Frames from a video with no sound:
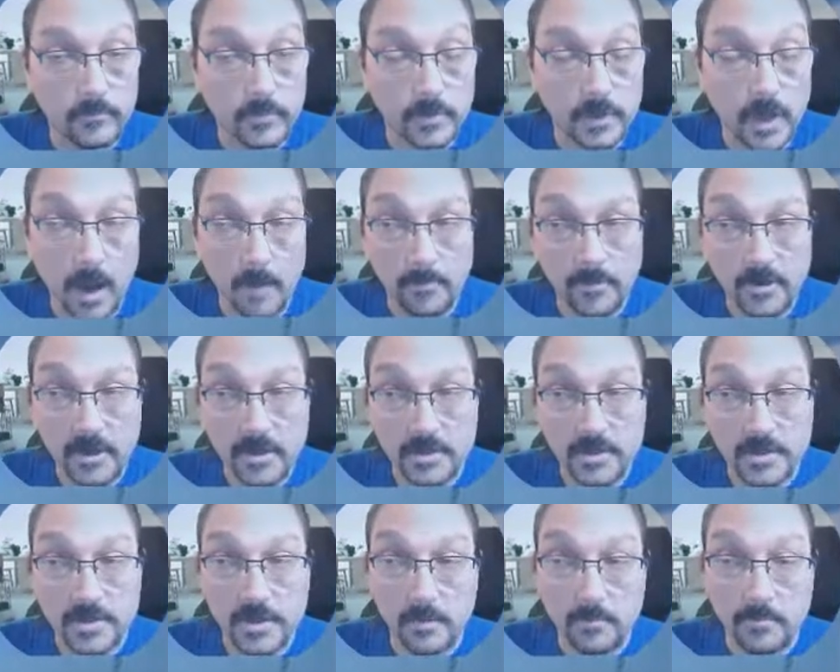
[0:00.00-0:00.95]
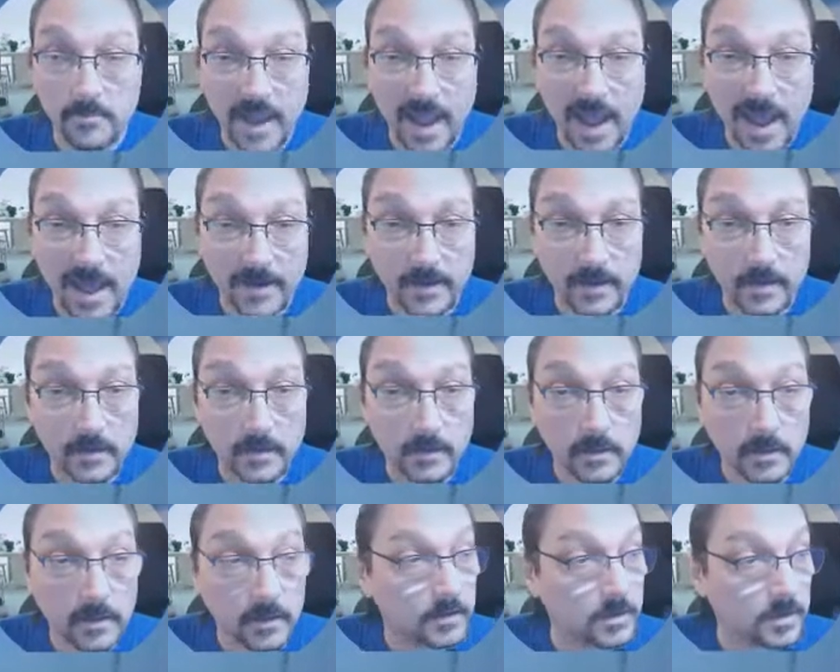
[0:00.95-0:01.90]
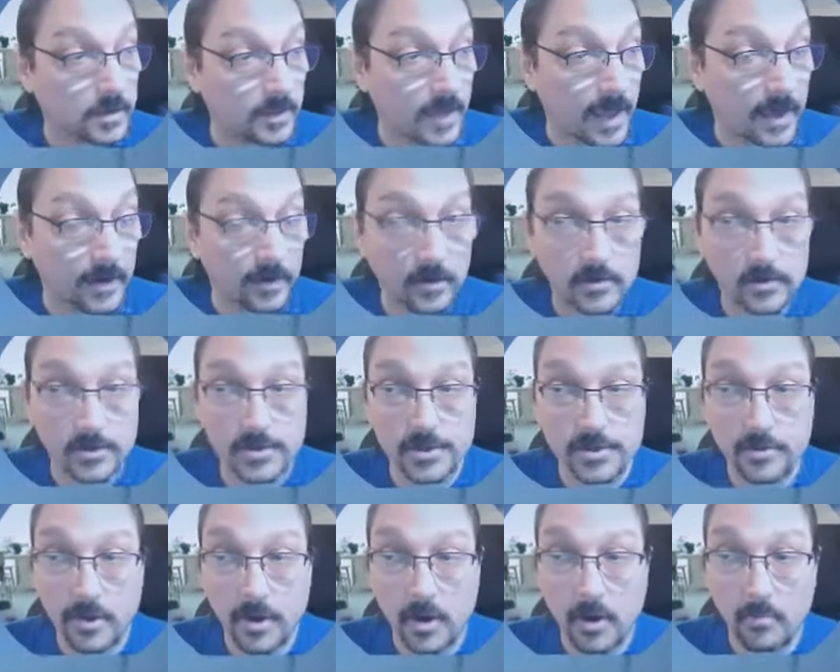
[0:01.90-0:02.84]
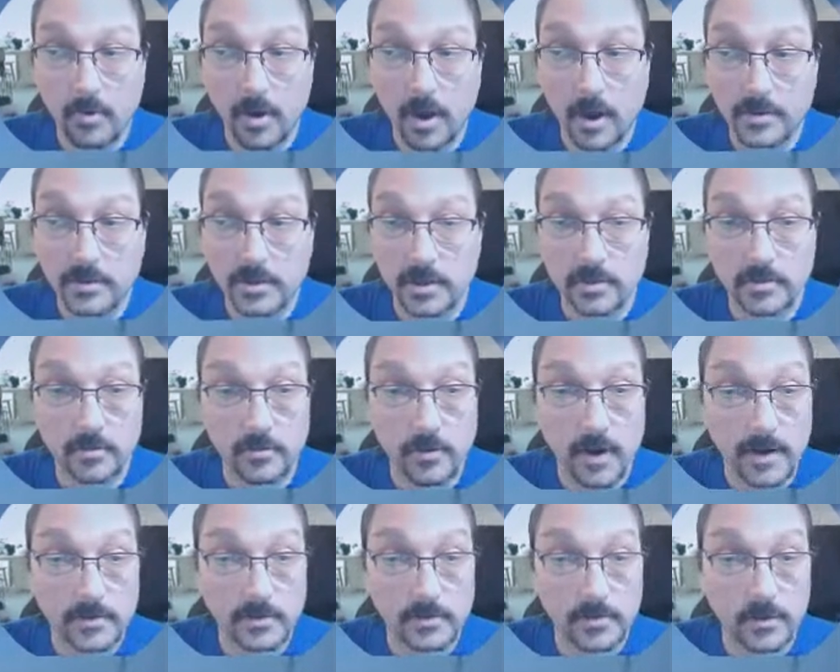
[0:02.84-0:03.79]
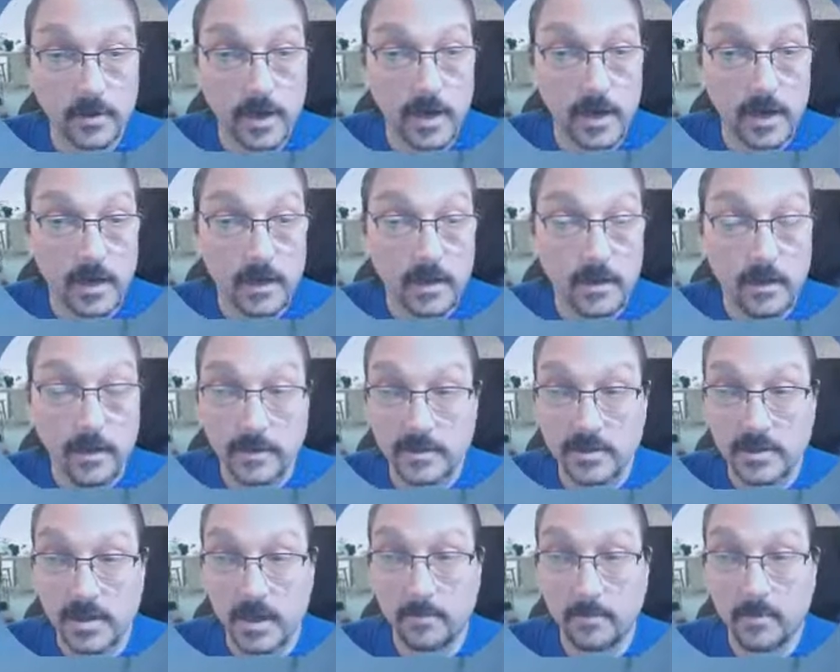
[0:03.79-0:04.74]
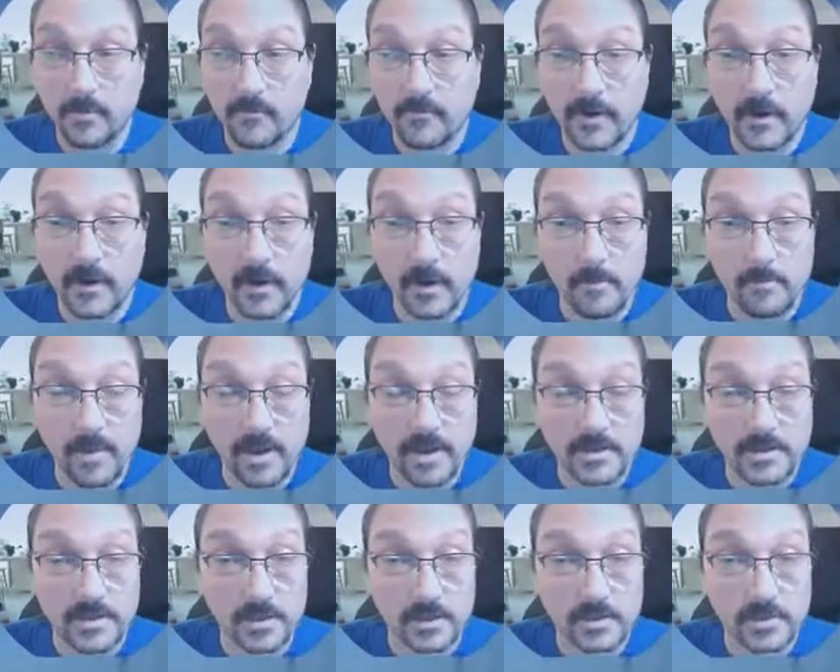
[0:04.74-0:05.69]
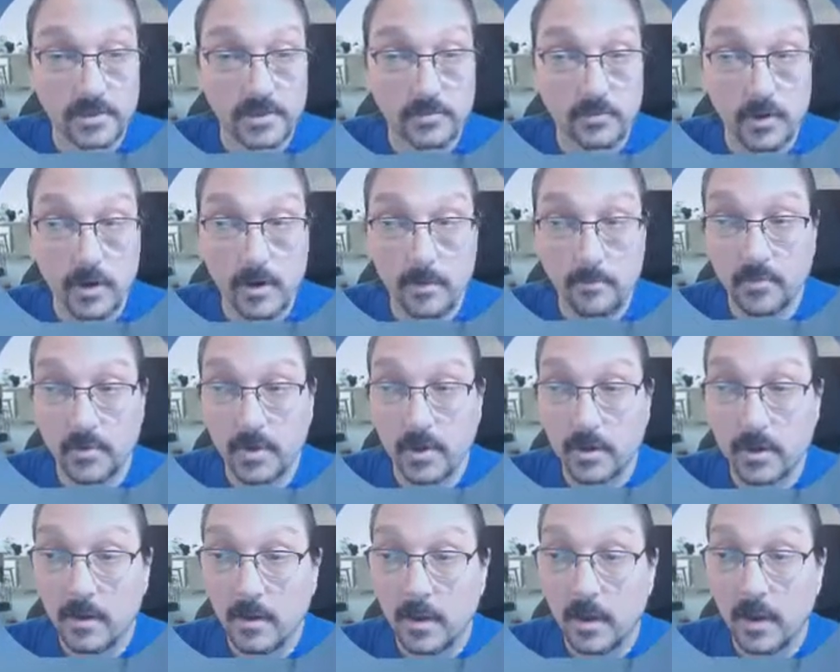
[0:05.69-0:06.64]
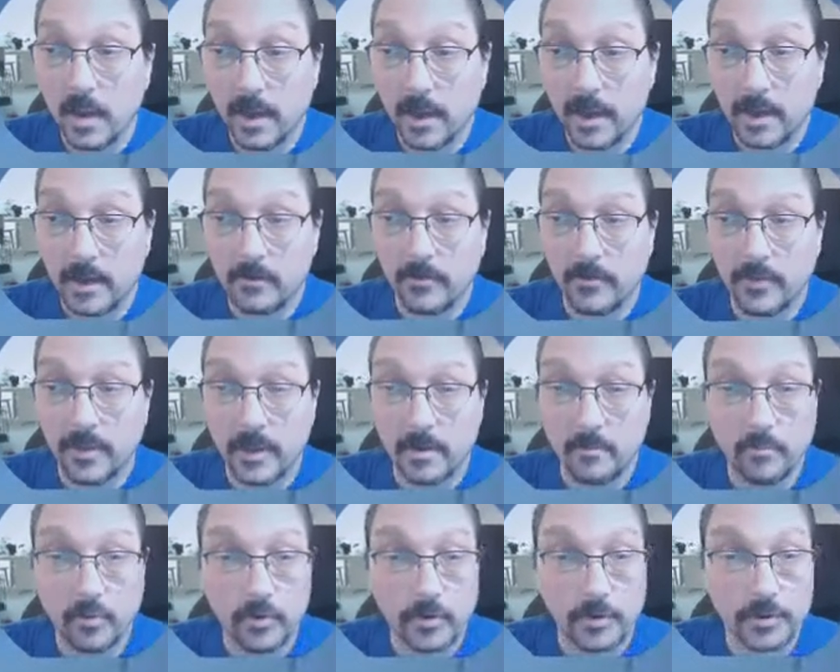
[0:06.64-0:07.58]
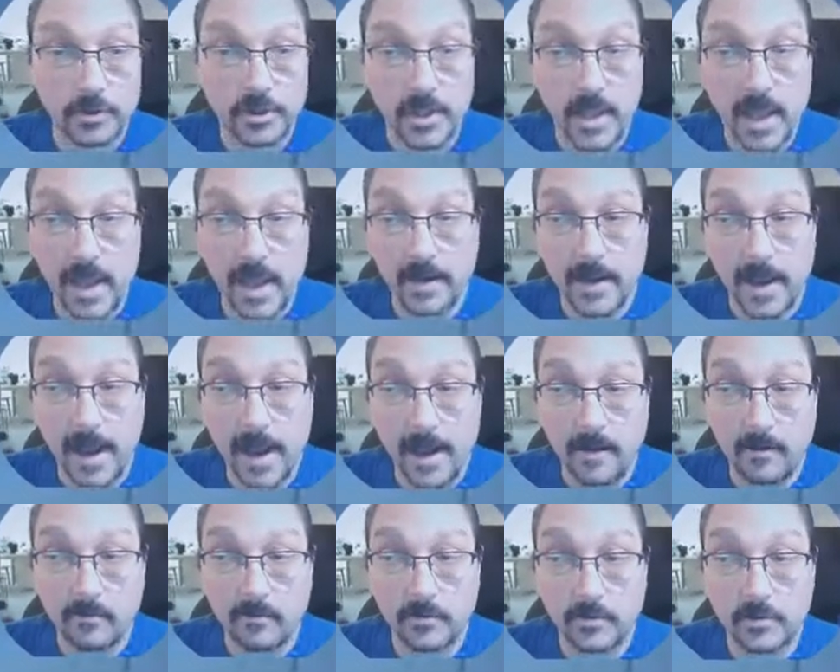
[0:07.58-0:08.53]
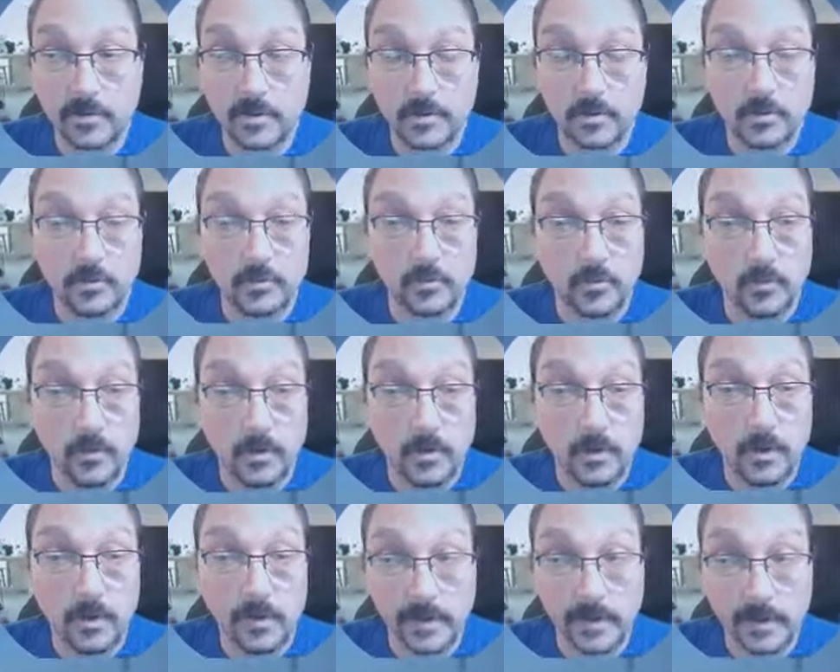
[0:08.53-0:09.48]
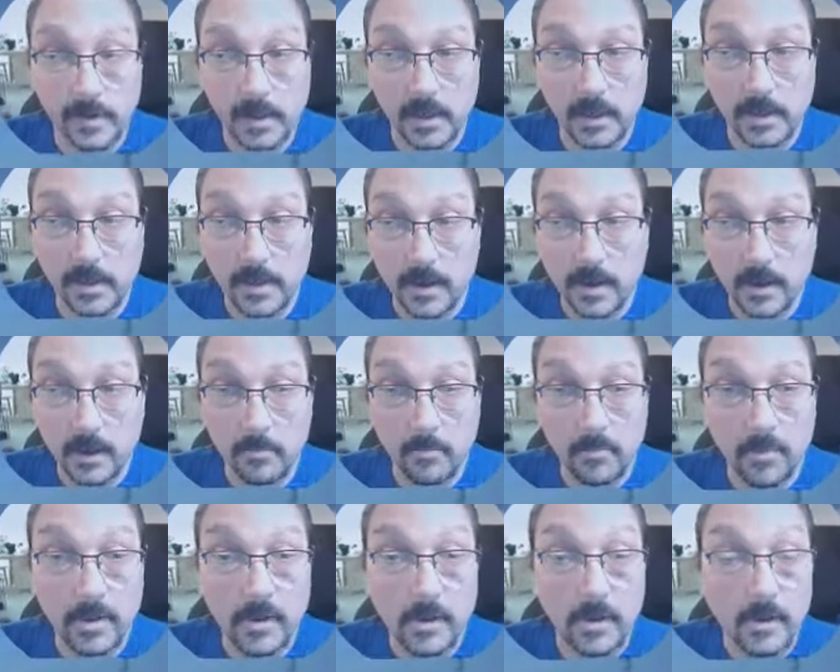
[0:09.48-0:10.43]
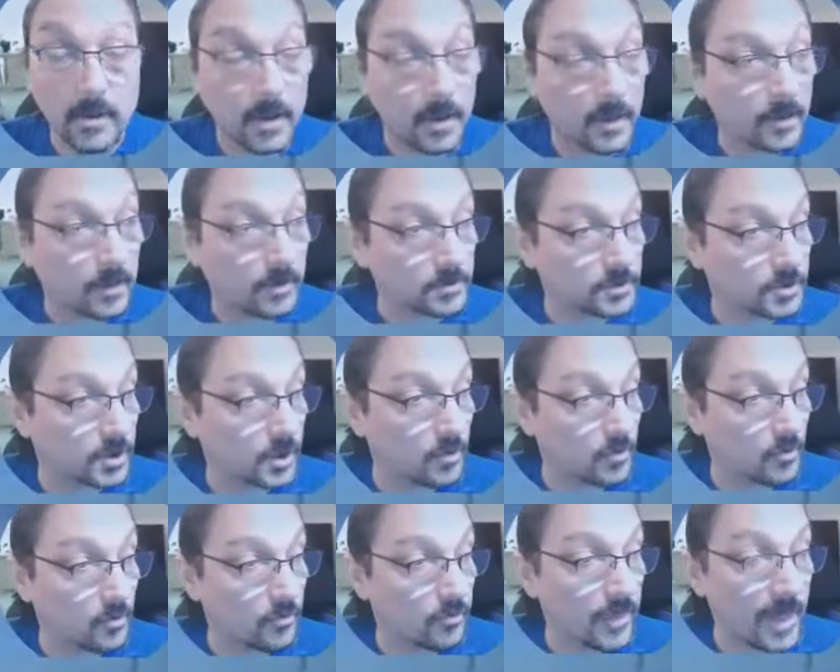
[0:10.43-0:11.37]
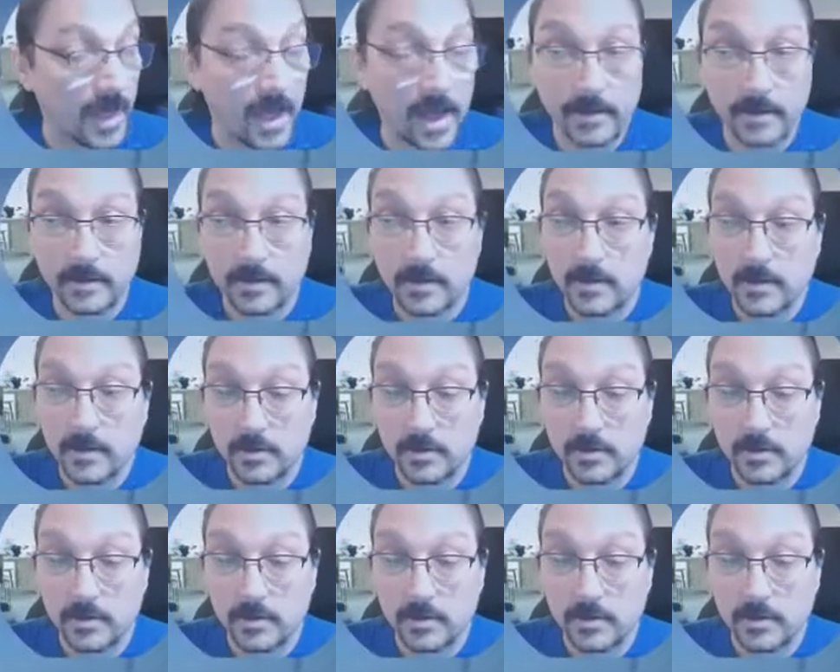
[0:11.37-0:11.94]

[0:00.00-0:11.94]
copy some data into that RStudio project directory and set up a very basic script and then push that out to GitHub, and I'll show you that.